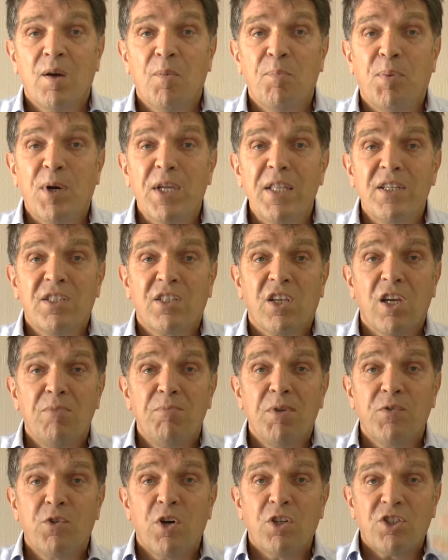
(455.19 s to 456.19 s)
By the
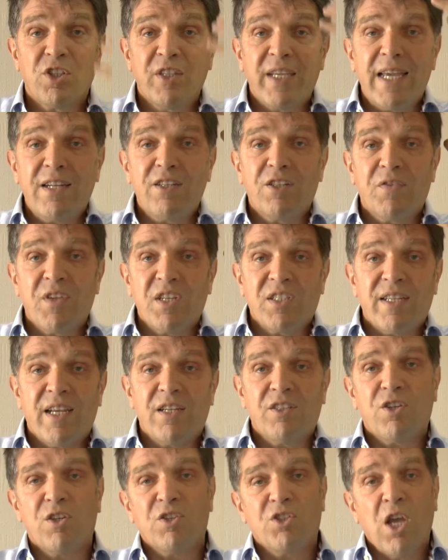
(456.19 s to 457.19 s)
time you've got to the end of the
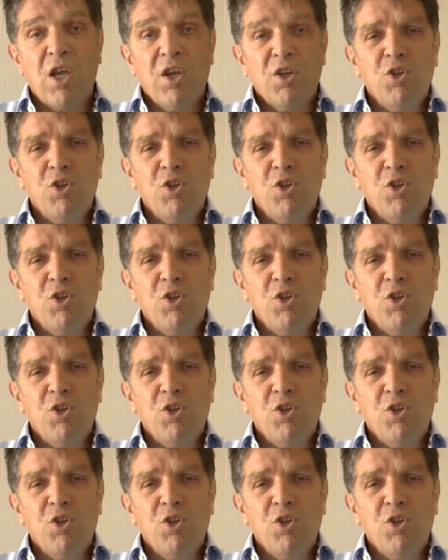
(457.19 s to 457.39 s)
sentence,